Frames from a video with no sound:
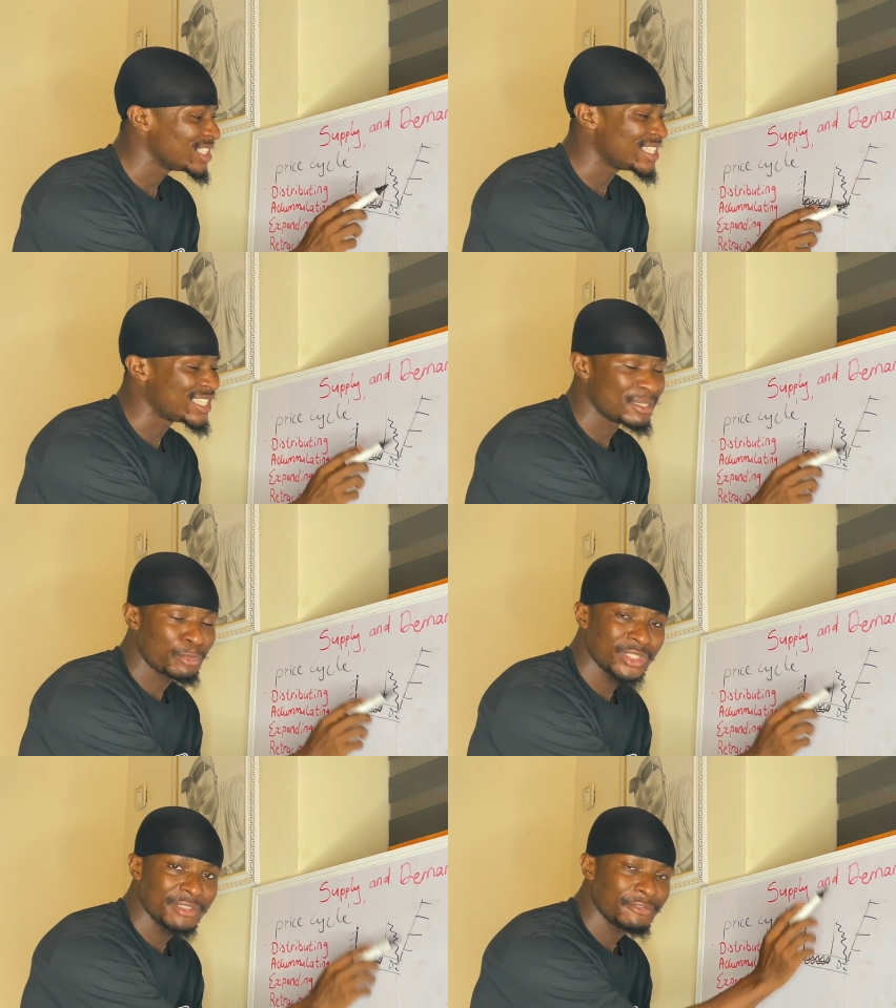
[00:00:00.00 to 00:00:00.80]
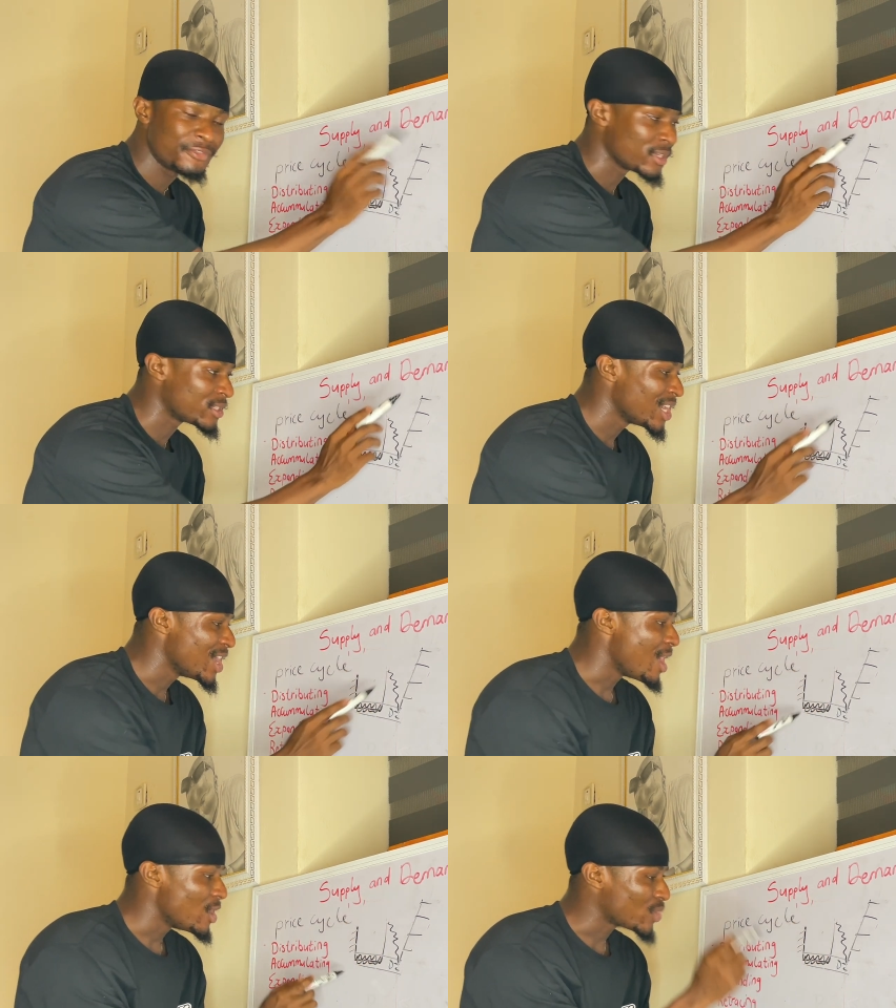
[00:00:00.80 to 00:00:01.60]
Distributing phase.
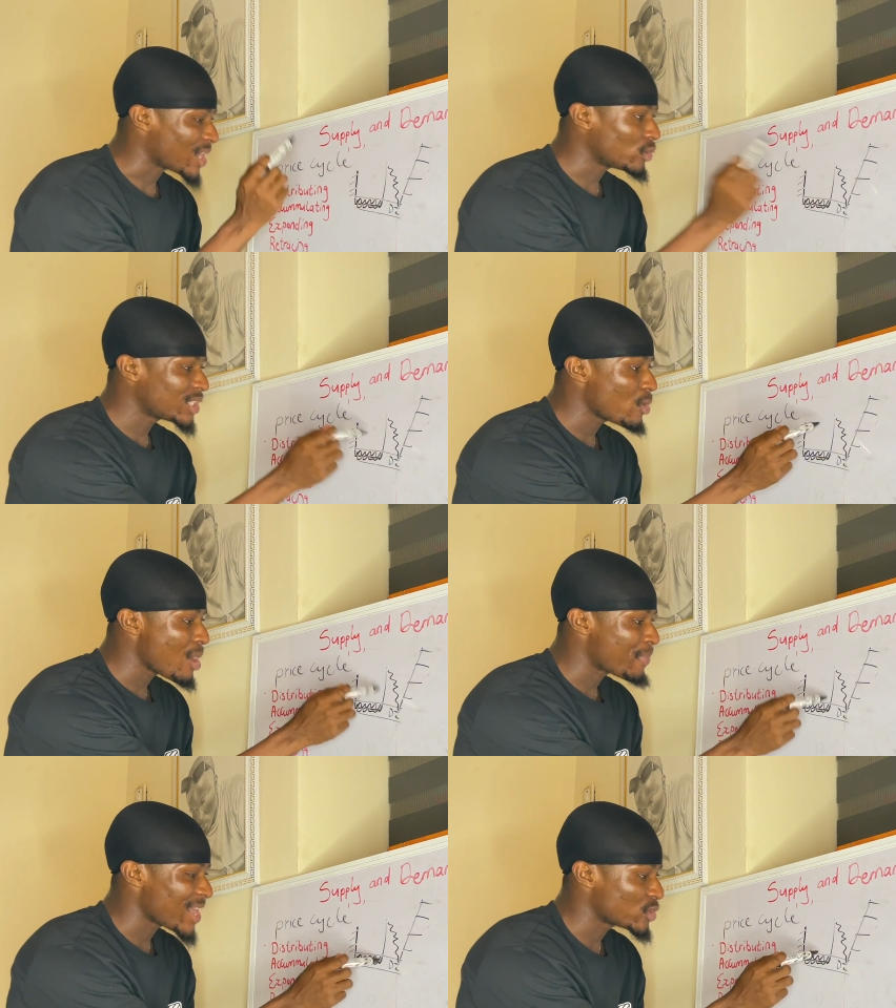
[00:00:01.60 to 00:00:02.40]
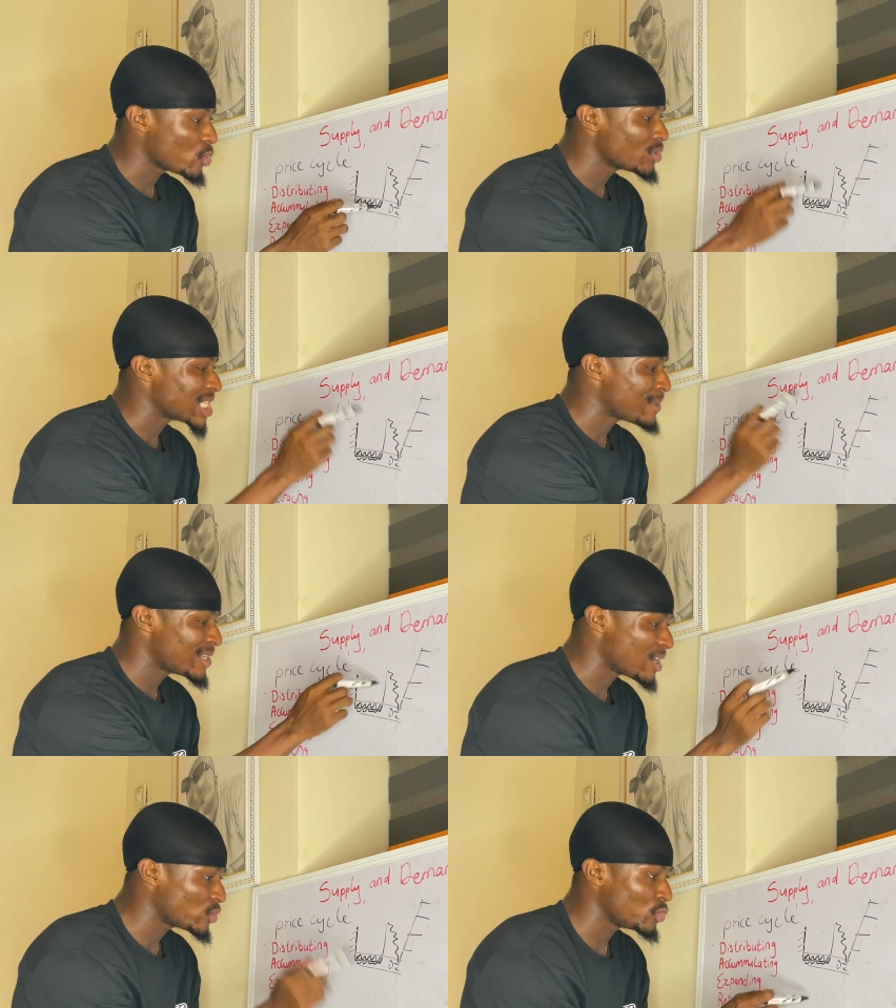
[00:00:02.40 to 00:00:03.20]
You cannot tell where price is going to expand
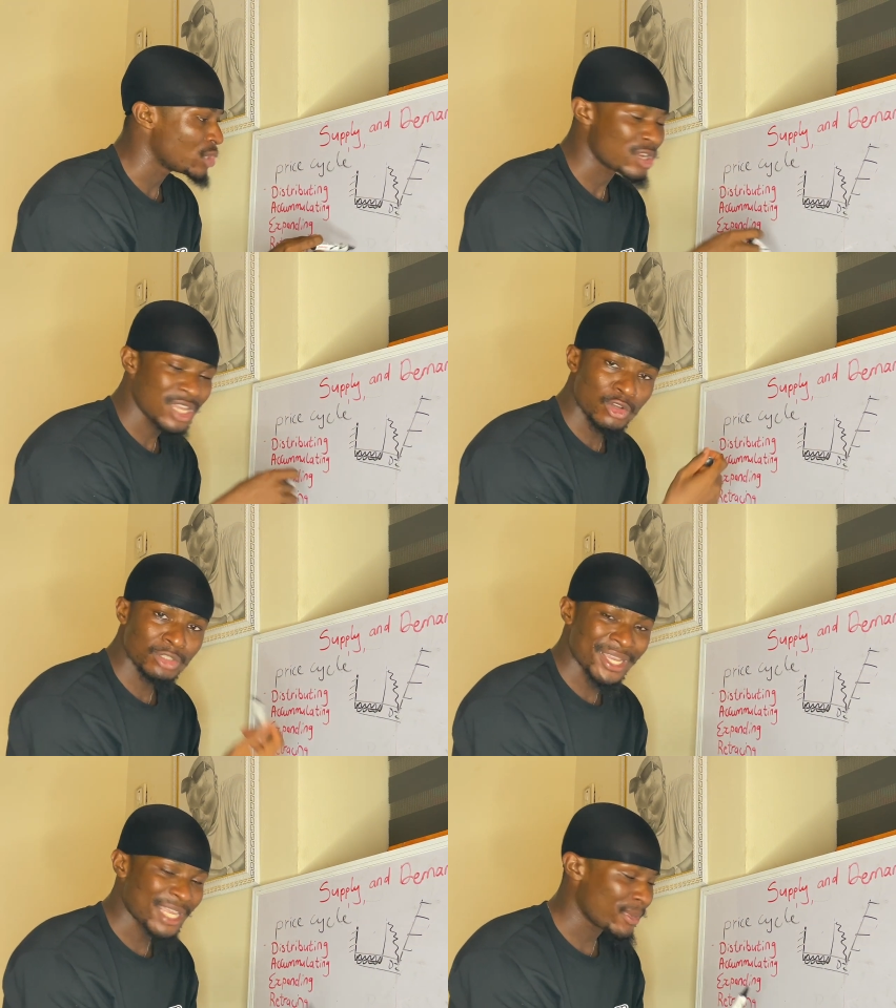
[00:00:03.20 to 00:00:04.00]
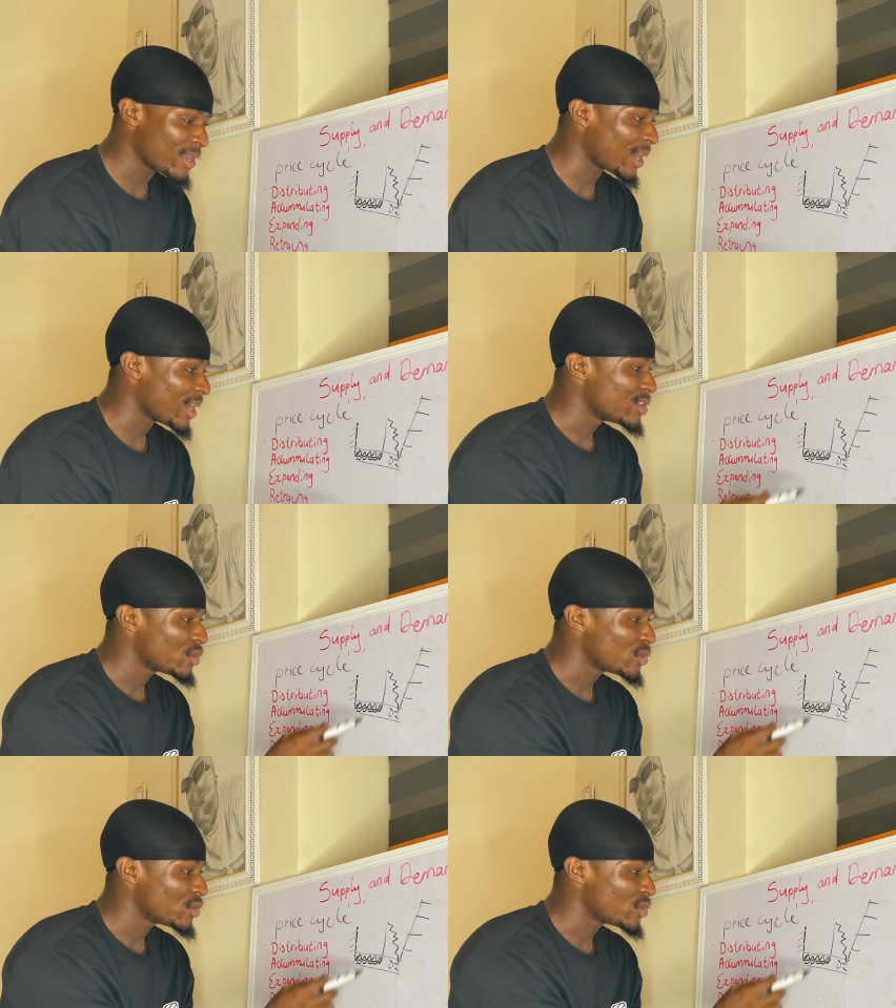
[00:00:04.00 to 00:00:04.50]
out to. You're not a market maker.